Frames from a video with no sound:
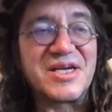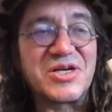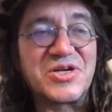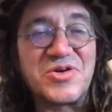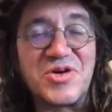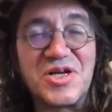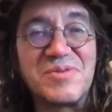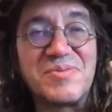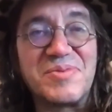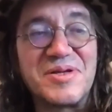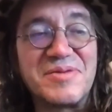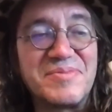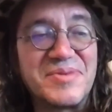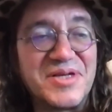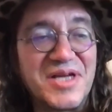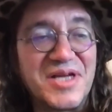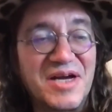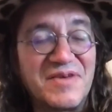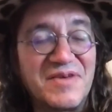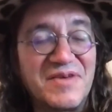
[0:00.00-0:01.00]
incredibly
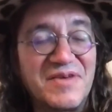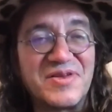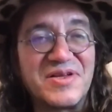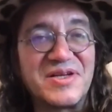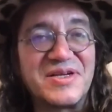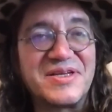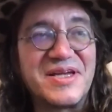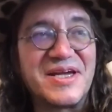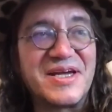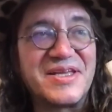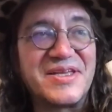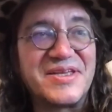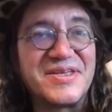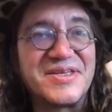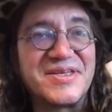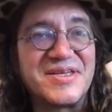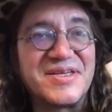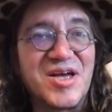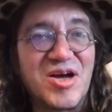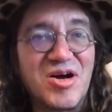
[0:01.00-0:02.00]
benevolent
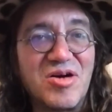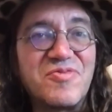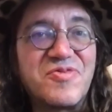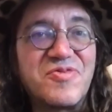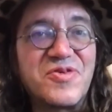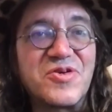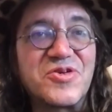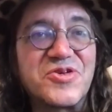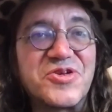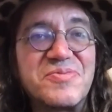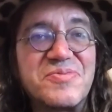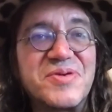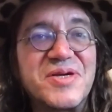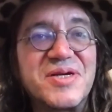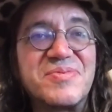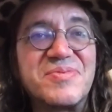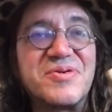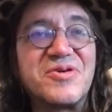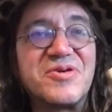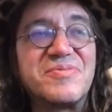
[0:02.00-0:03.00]
and helpful to
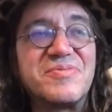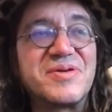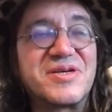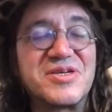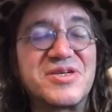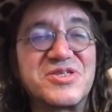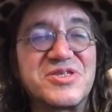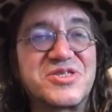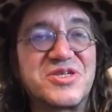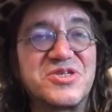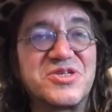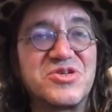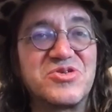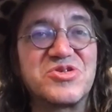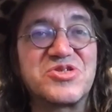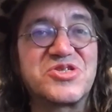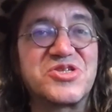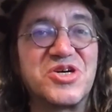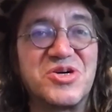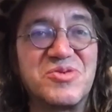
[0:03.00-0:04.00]
people because to do
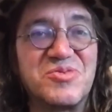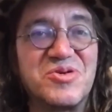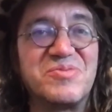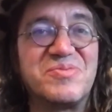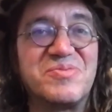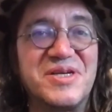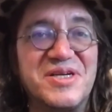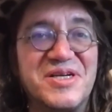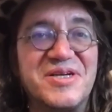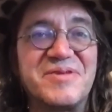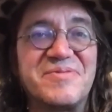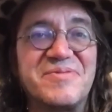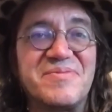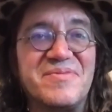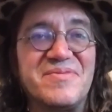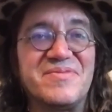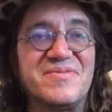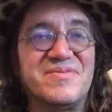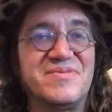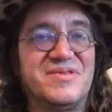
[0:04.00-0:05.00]
so will be
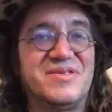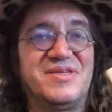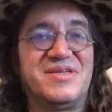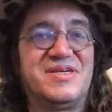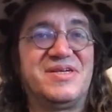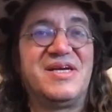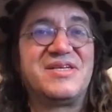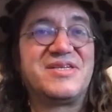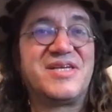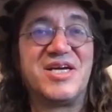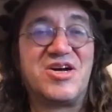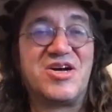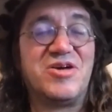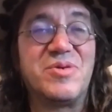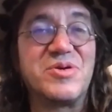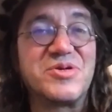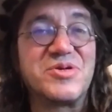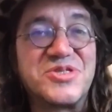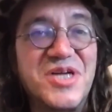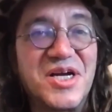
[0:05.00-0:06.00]
take
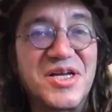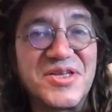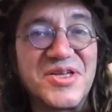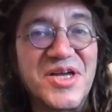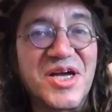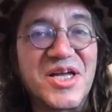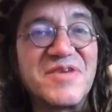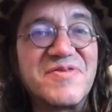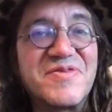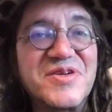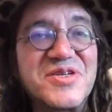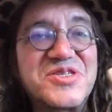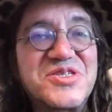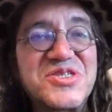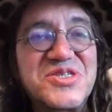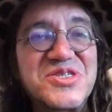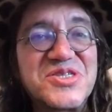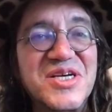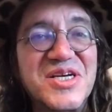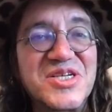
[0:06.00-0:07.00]
almost none, none of
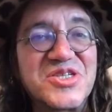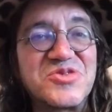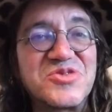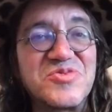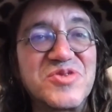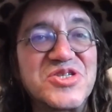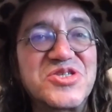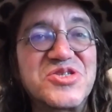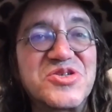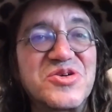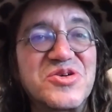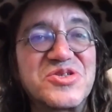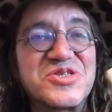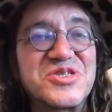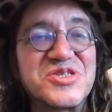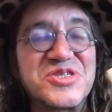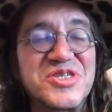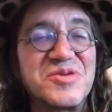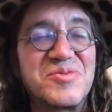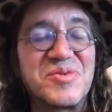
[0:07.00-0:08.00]
its its
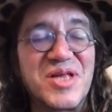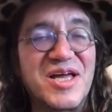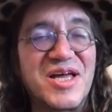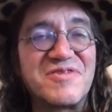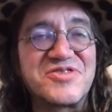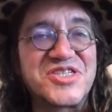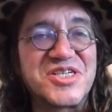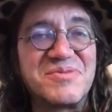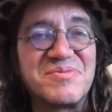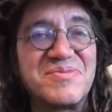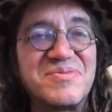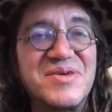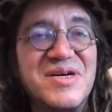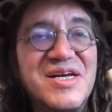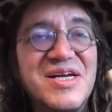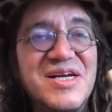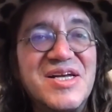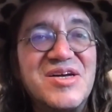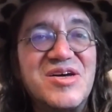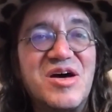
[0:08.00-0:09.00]
resources and it will have some
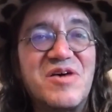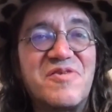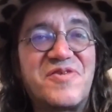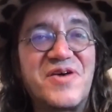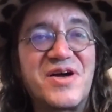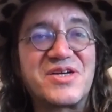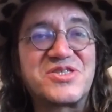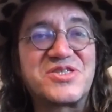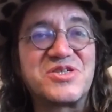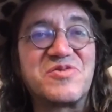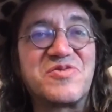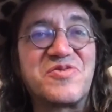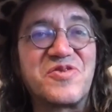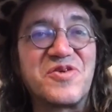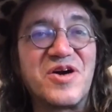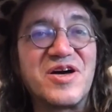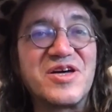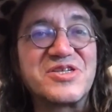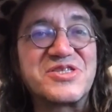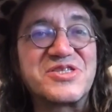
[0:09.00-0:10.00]
affection for
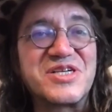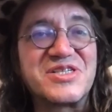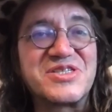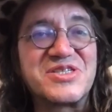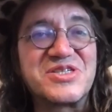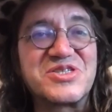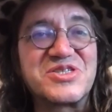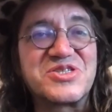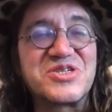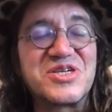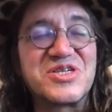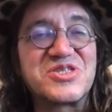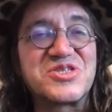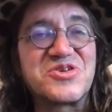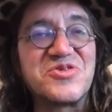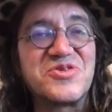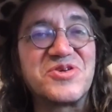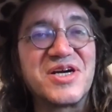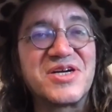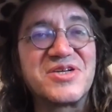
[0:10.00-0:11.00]
us as its its
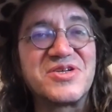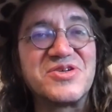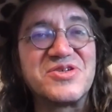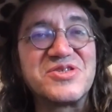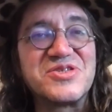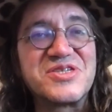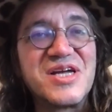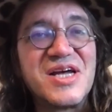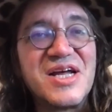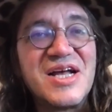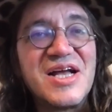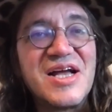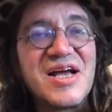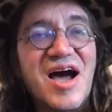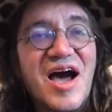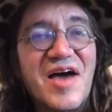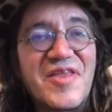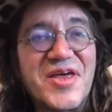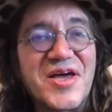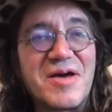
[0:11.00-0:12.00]
creators.
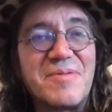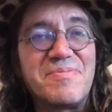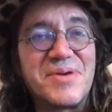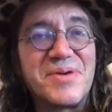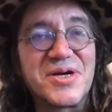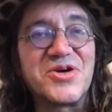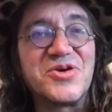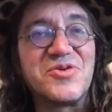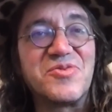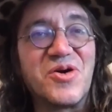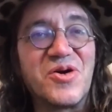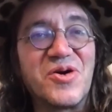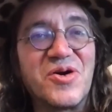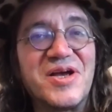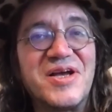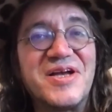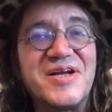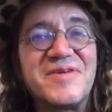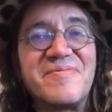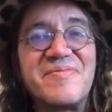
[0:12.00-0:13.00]
I think a bigger
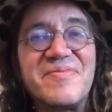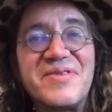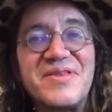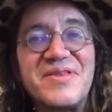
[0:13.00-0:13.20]
worry